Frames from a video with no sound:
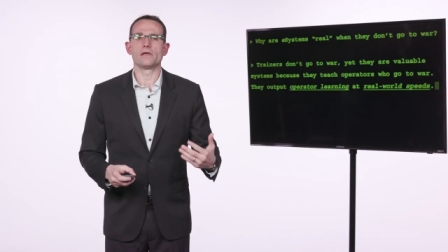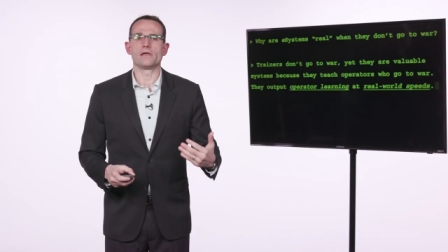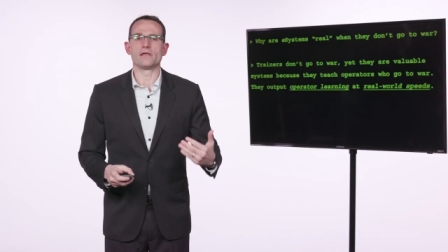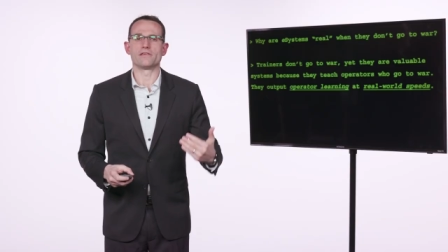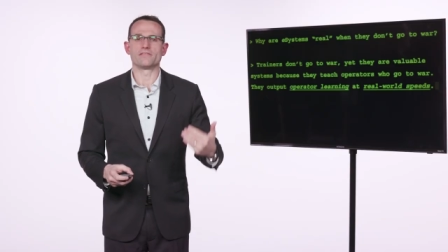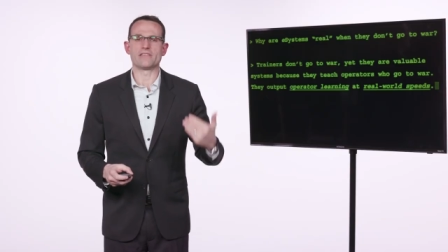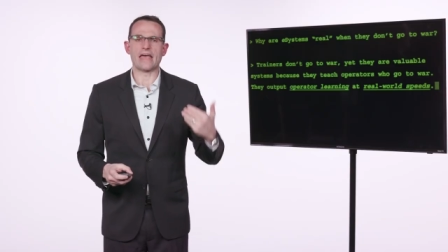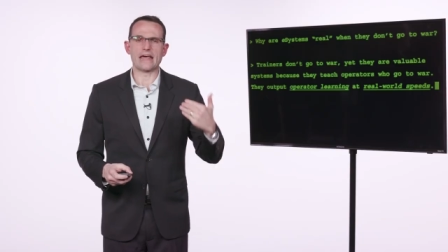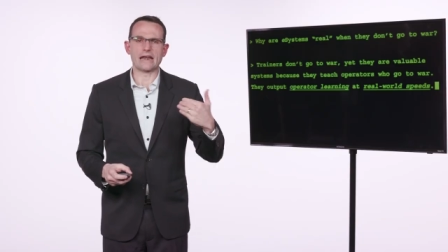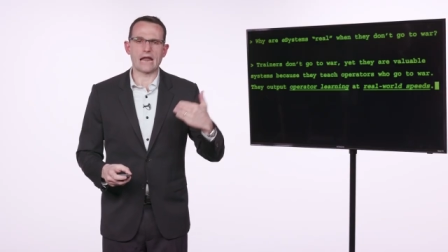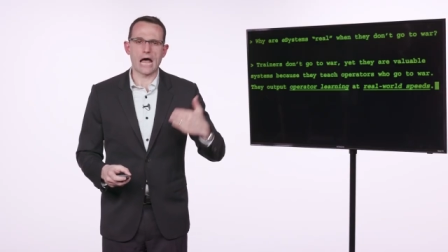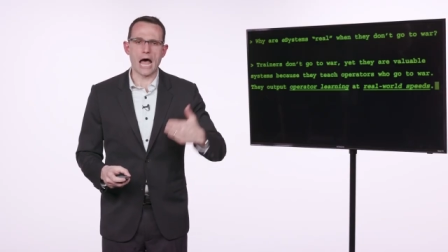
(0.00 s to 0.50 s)

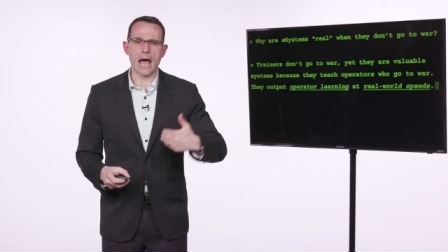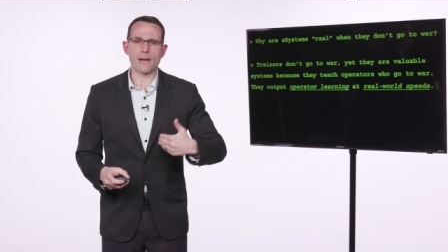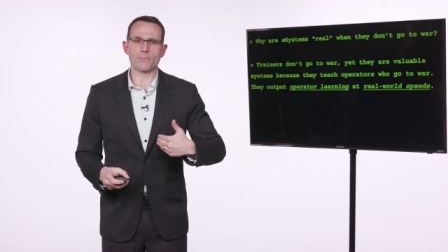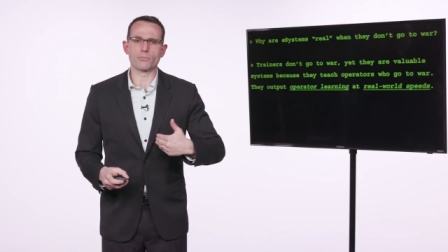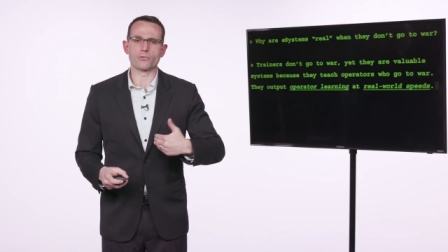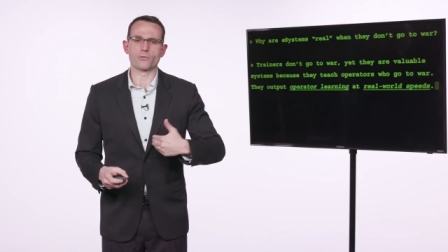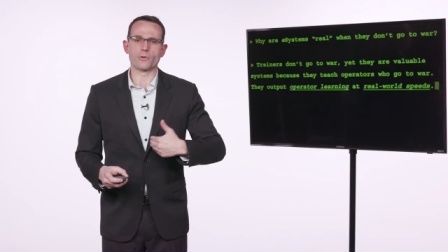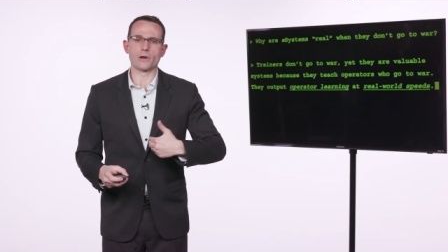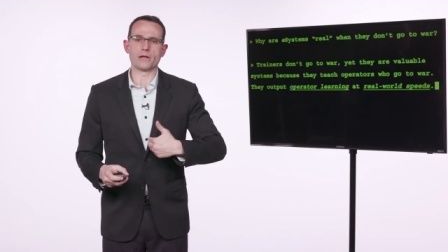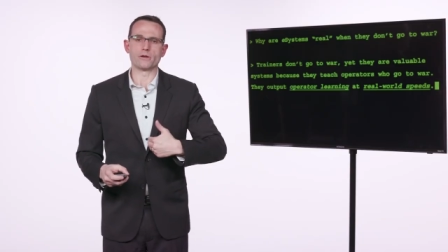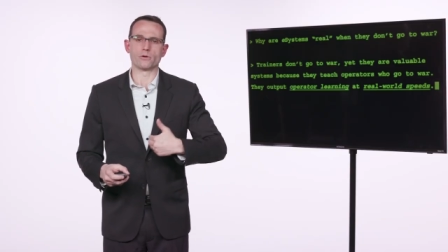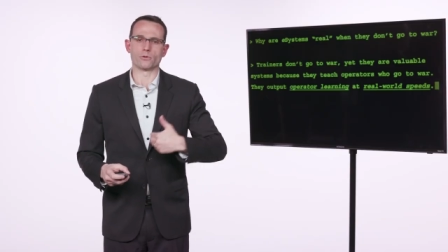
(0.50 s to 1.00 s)
is that
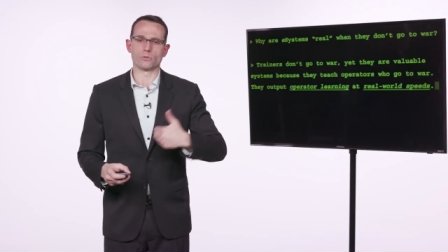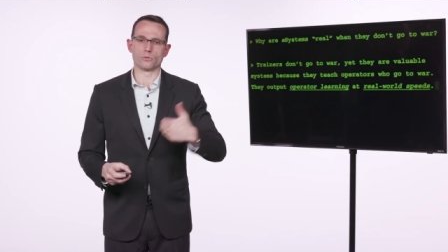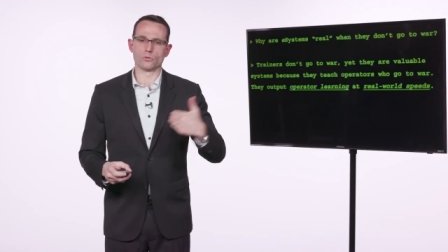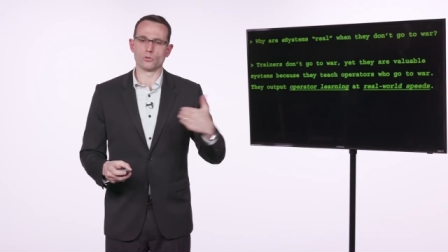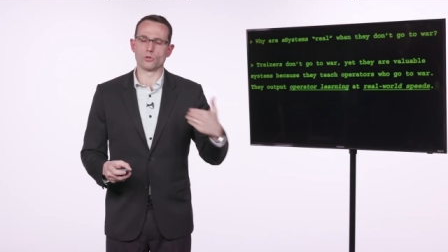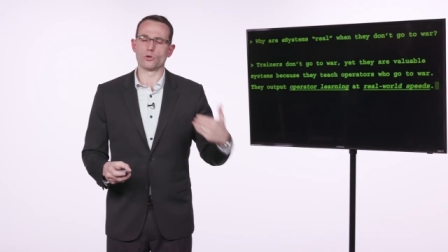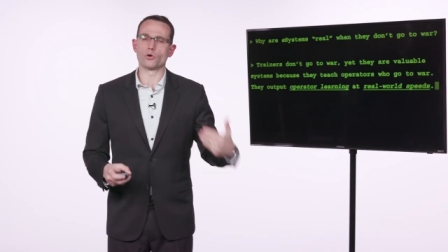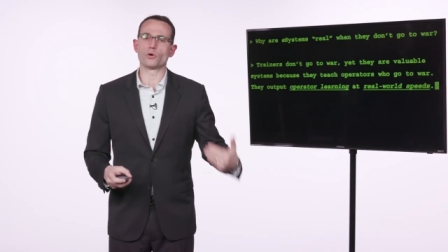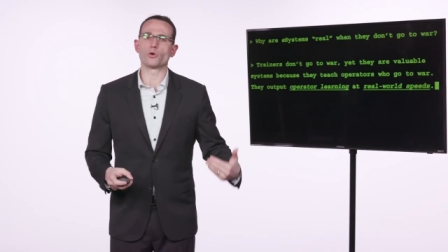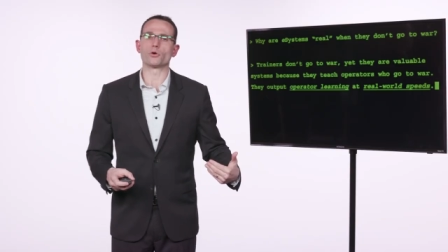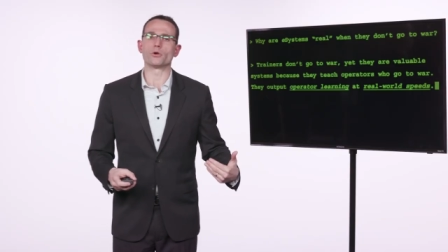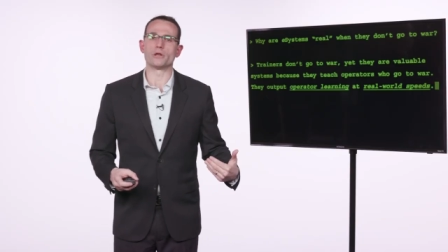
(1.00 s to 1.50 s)
operator
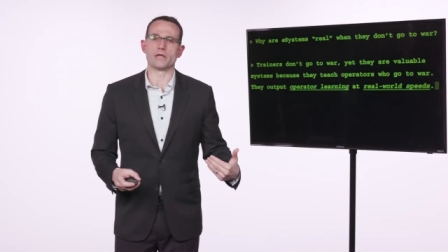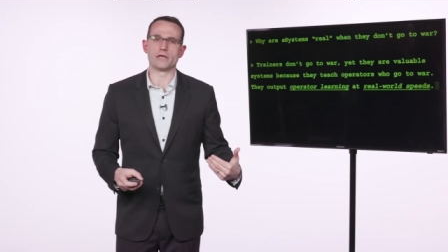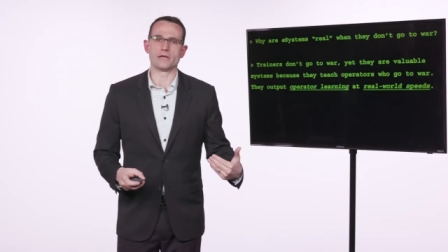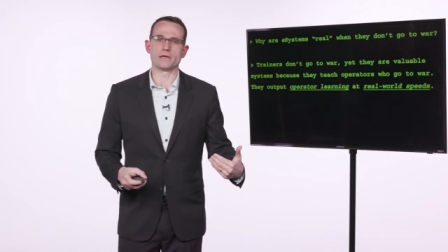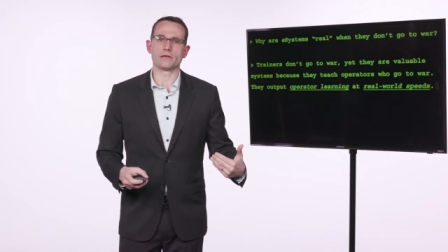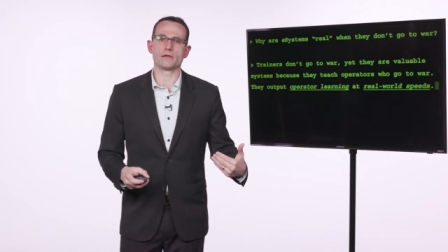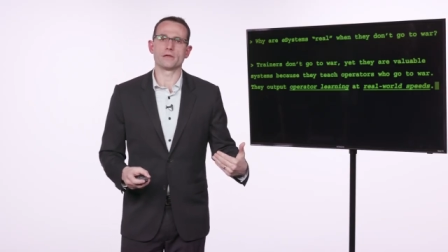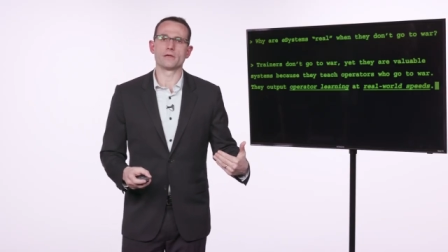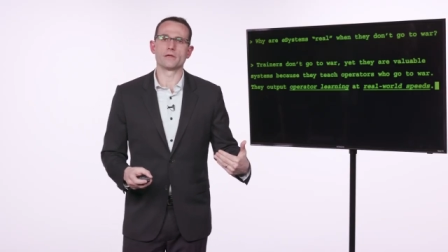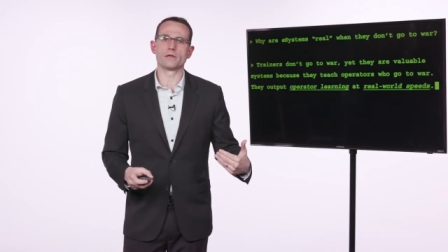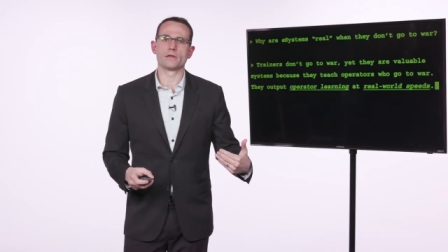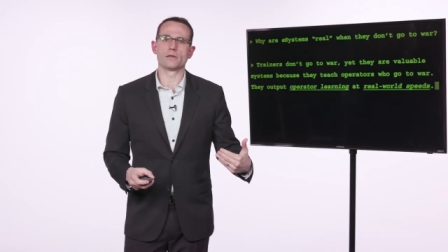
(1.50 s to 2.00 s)

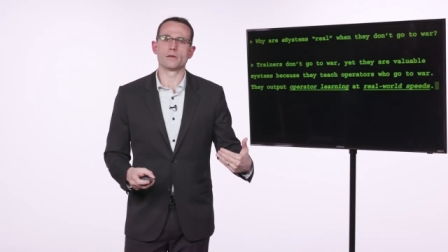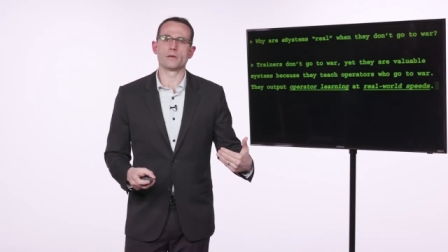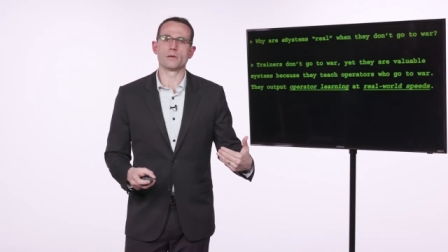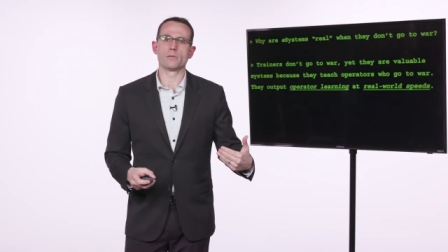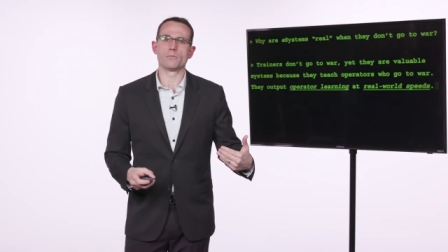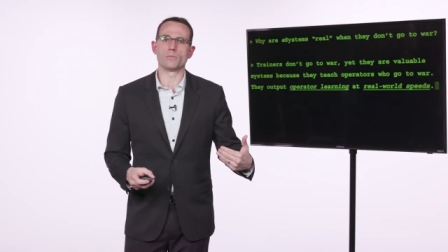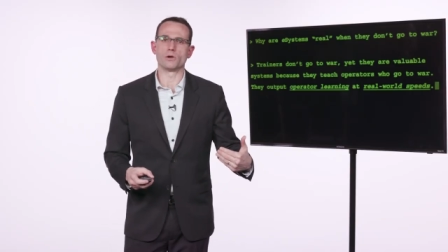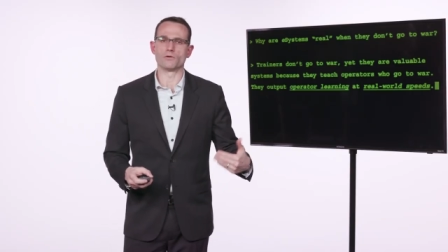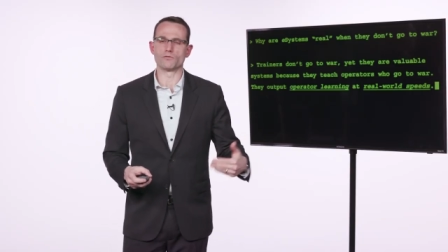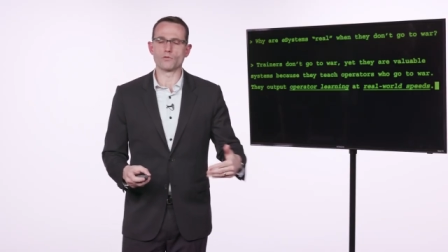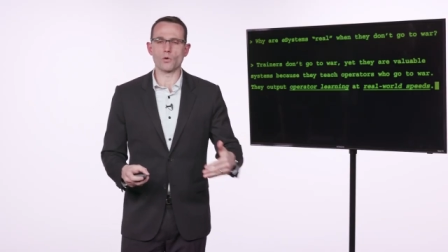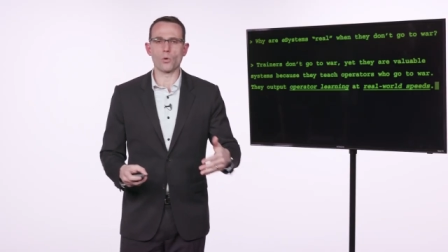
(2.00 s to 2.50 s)
learning,
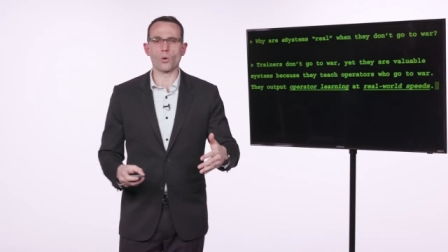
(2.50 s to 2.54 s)
but of